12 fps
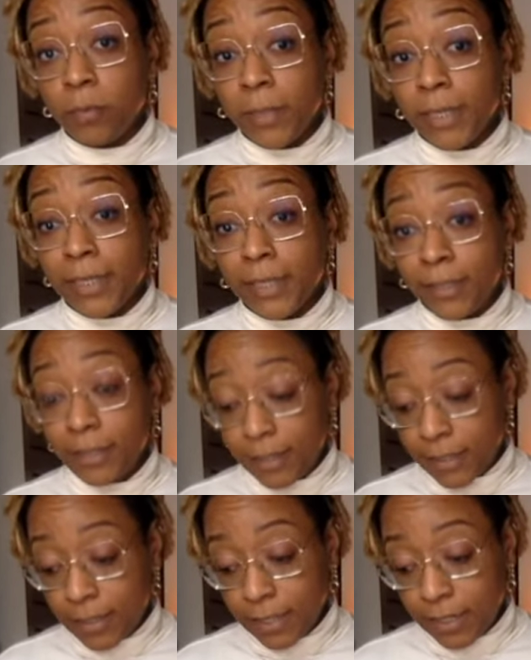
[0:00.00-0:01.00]
many
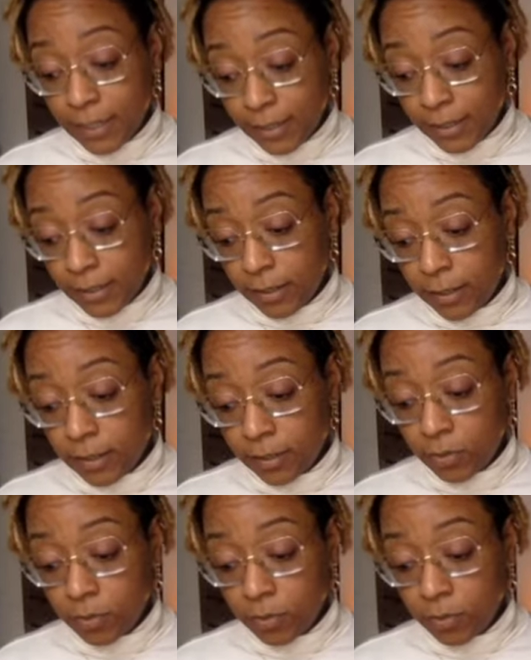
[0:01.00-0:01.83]
things,